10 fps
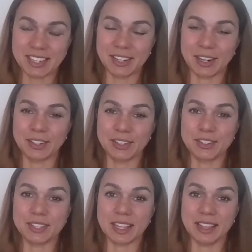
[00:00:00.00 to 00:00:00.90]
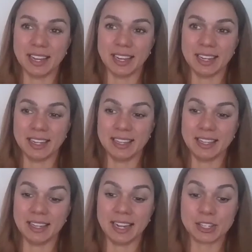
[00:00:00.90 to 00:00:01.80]
City Cardinals. And then
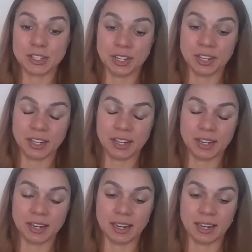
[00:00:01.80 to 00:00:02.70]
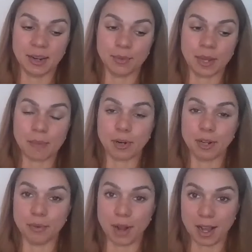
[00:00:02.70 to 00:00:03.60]
the next year uh, got
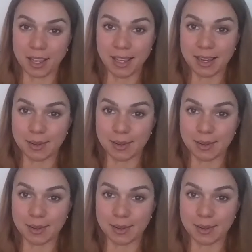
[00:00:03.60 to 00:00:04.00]
pretty rocky.